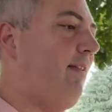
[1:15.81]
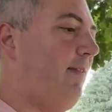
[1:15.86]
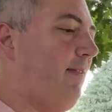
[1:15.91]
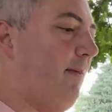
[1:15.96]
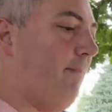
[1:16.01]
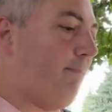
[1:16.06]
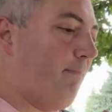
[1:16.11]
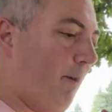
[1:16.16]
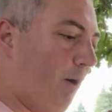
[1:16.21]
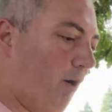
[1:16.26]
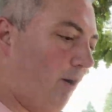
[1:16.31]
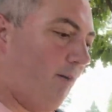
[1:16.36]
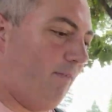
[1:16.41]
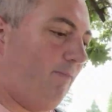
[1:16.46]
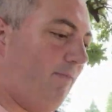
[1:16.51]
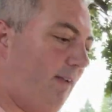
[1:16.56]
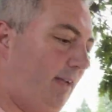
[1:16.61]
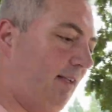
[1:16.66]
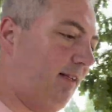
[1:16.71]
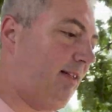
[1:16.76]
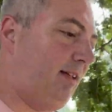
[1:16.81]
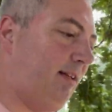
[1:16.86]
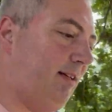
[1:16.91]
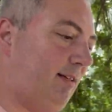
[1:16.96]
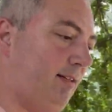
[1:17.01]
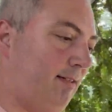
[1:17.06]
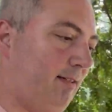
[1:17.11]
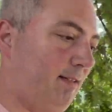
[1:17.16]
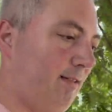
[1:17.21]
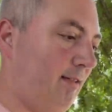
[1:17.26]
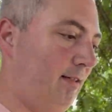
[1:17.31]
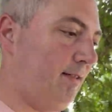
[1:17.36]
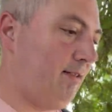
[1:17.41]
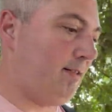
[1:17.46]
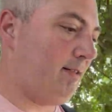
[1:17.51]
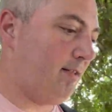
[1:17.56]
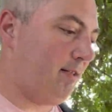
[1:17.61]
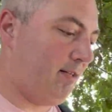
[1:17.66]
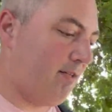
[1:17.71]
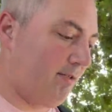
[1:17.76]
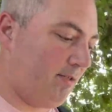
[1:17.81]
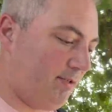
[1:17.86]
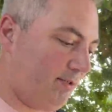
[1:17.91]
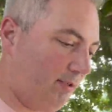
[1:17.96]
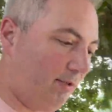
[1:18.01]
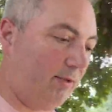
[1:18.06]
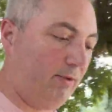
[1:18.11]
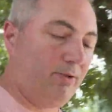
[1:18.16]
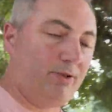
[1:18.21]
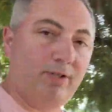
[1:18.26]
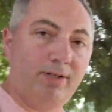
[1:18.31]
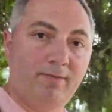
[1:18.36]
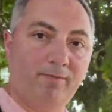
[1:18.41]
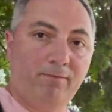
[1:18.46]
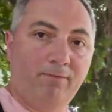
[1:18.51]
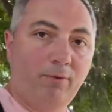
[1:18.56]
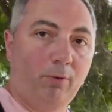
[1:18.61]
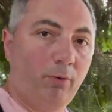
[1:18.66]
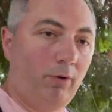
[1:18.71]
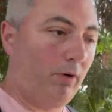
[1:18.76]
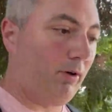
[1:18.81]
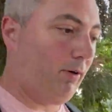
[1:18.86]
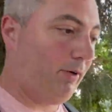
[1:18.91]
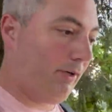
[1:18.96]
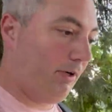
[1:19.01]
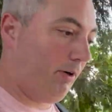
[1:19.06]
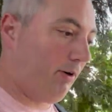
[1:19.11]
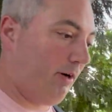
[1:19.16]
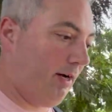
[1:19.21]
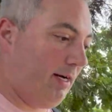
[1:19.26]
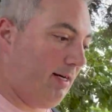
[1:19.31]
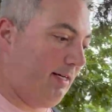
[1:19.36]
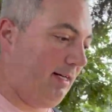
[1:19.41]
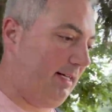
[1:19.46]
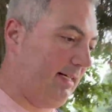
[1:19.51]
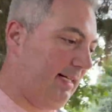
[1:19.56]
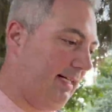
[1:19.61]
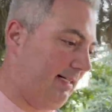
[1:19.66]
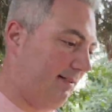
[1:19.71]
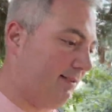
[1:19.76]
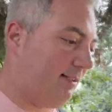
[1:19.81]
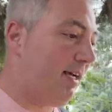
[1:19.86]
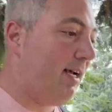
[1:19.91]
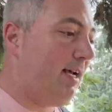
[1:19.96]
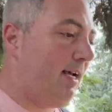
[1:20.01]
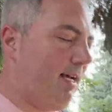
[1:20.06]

the perfect solution for all your grinding needs,